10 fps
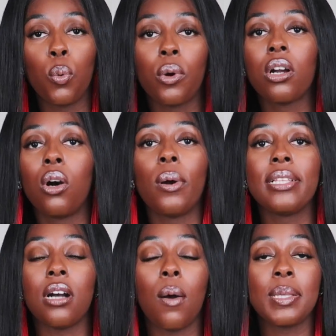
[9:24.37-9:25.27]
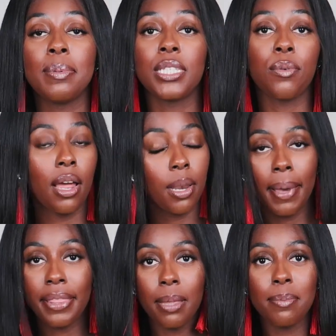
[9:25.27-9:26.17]
We're going to always be surrounded
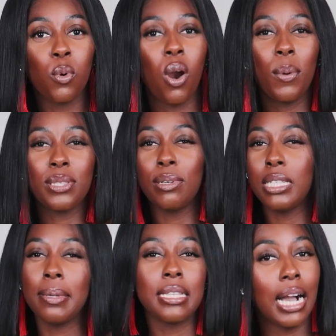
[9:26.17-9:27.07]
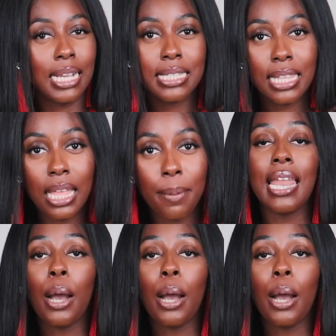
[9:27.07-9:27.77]
by them. We're always going to be talking to them.